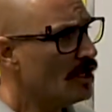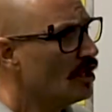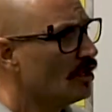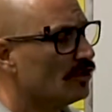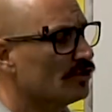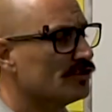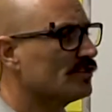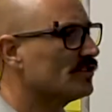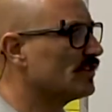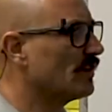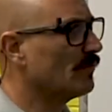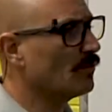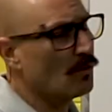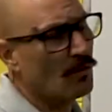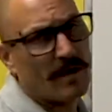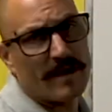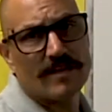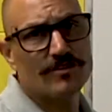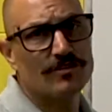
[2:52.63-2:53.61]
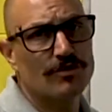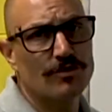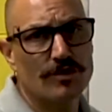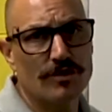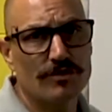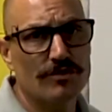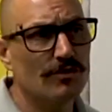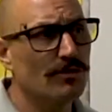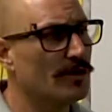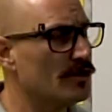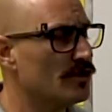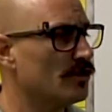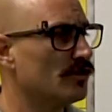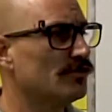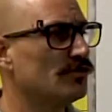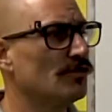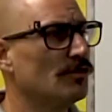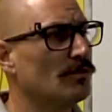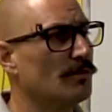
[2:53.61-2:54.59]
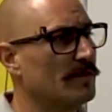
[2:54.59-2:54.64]
There's several ways you can do it. You can
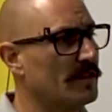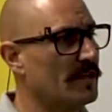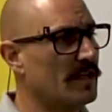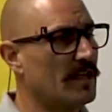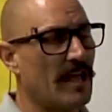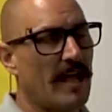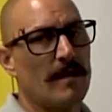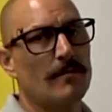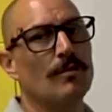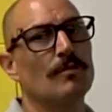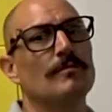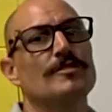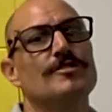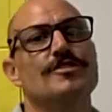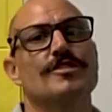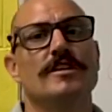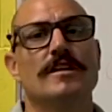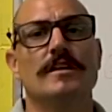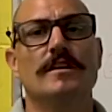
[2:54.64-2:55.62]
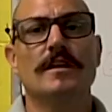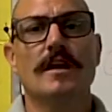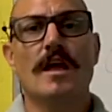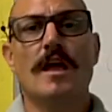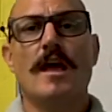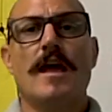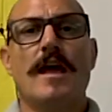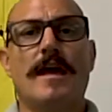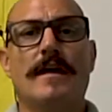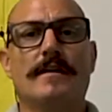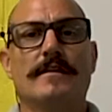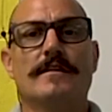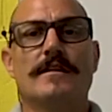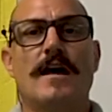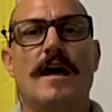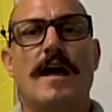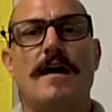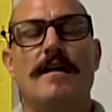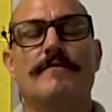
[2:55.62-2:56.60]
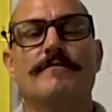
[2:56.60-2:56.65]
do it with the cable machine and
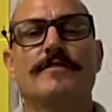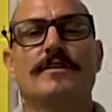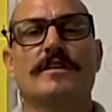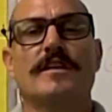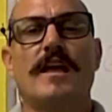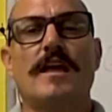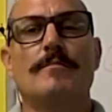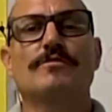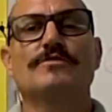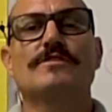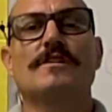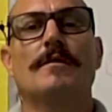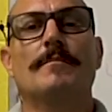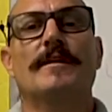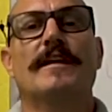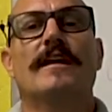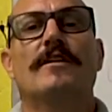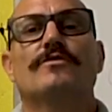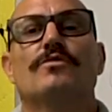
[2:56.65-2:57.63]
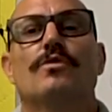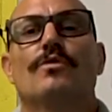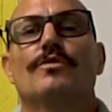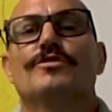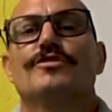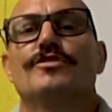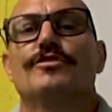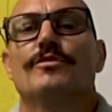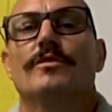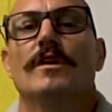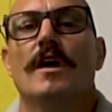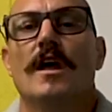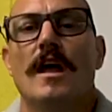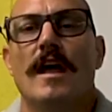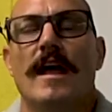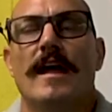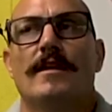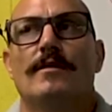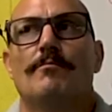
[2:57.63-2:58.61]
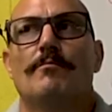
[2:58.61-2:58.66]
have the cables coming out towards you
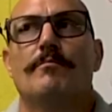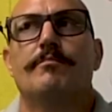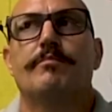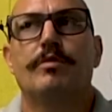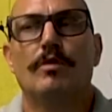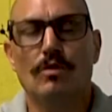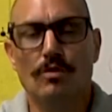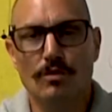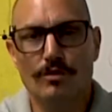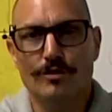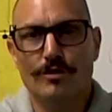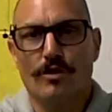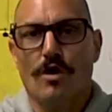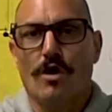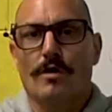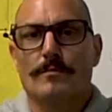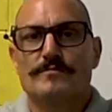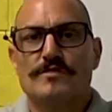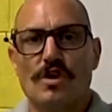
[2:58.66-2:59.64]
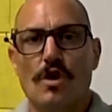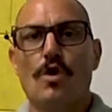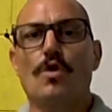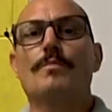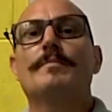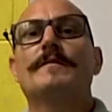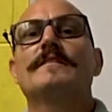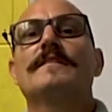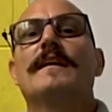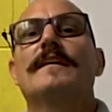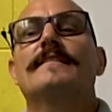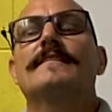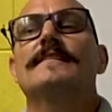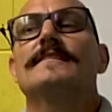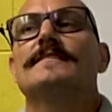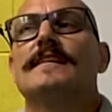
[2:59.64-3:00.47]
and pull your arms open like this.